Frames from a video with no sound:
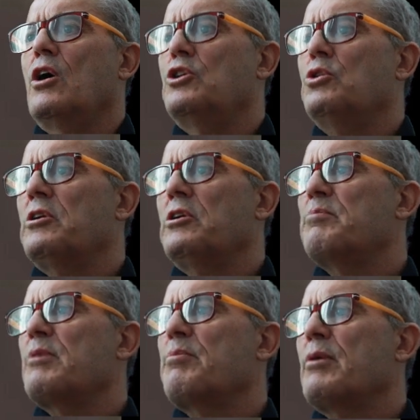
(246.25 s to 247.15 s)
During the
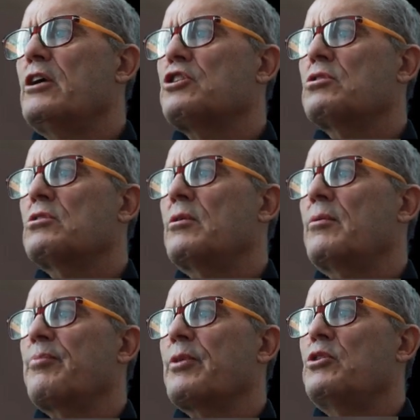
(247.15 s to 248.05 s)
preparation,
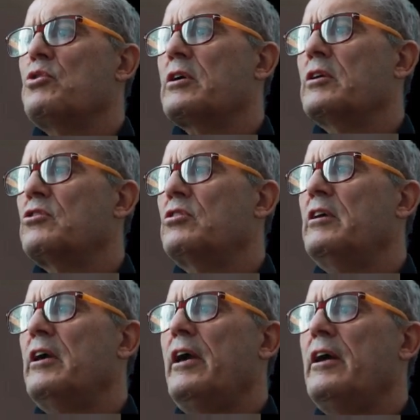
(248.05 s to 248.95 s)
you can see
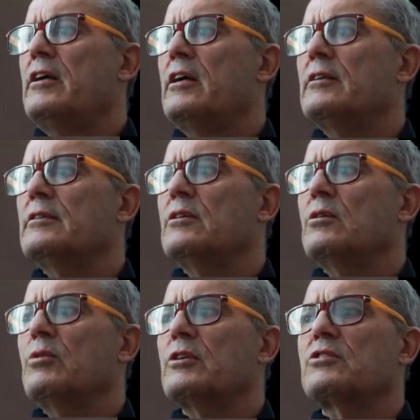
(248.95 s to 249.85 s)
the area
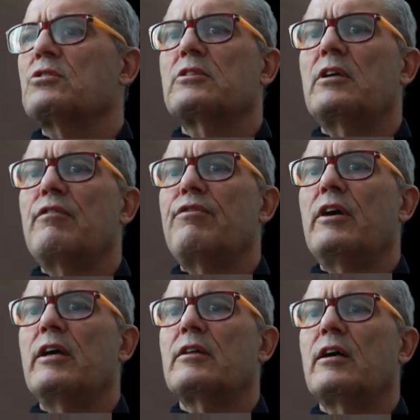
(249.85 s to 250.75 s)
was totally
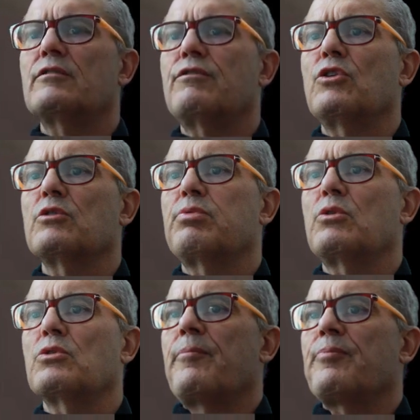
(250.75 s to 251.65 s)
flat and flood
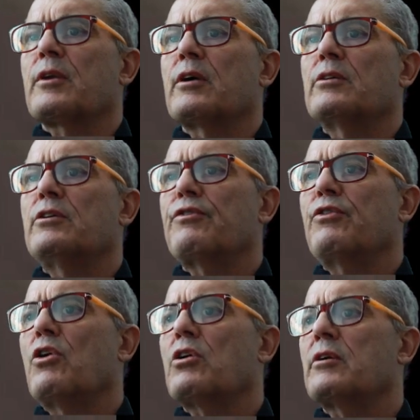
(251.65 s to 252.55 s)
prone.
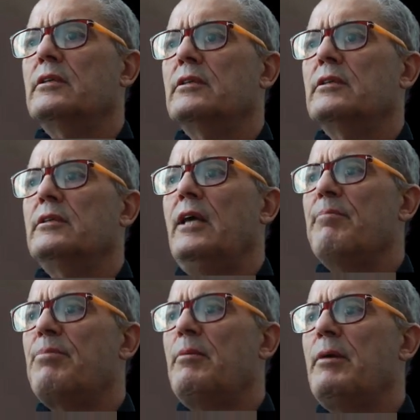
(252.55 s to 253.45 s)
Therefore, the
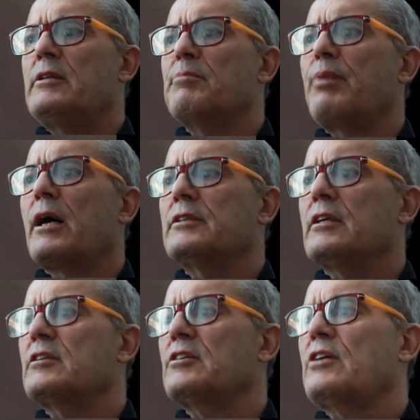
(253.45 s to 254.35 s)
implementing partner
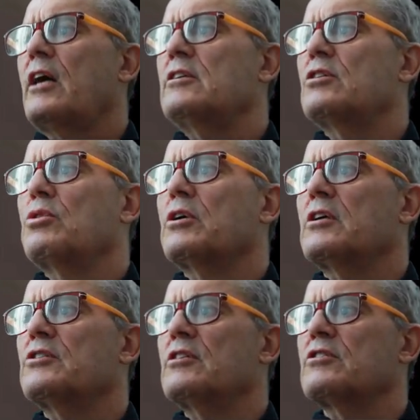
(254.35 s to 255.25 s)
decided to
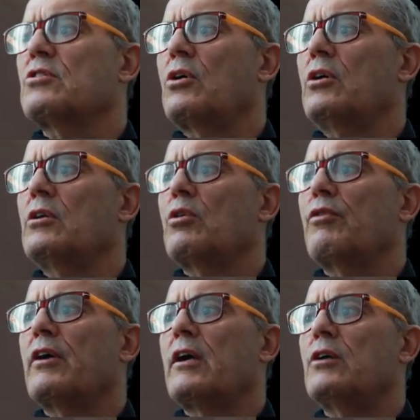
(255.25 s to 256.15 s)
increase the soil
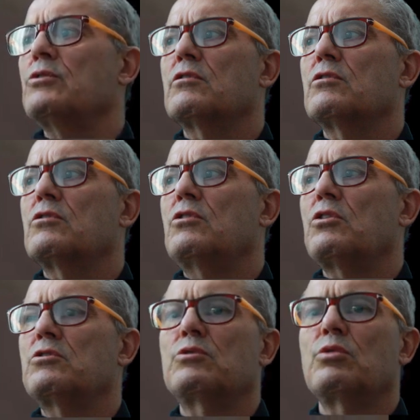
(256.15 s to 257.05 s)
of around
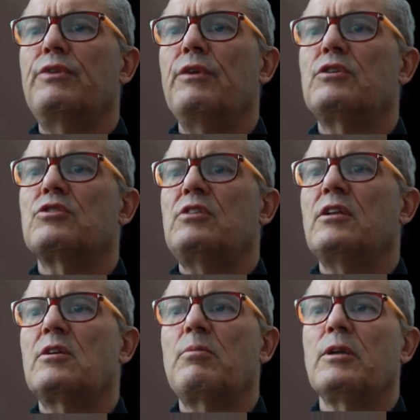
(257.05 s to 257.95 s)
30 to 50
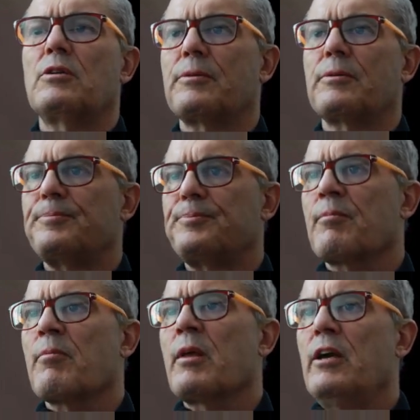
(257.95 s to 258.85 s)
centimeters.
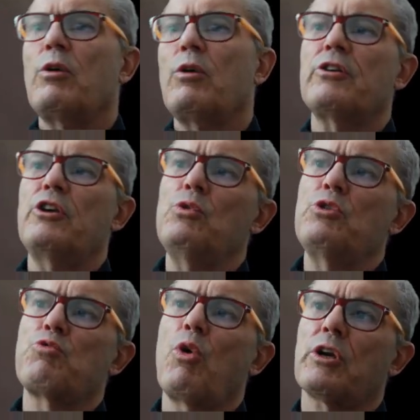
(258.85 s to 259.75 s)
It was a
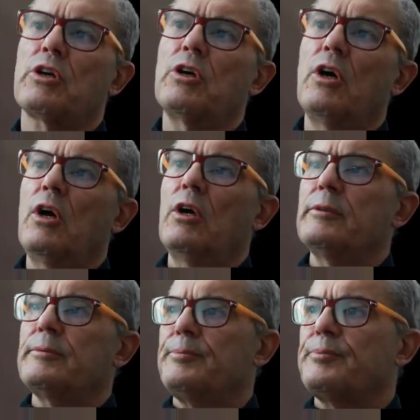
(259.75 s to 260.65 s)
huge work.
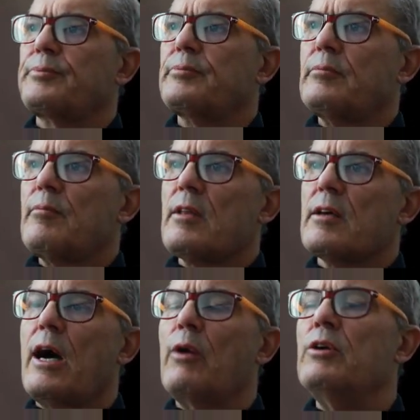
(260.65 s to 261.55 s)
Now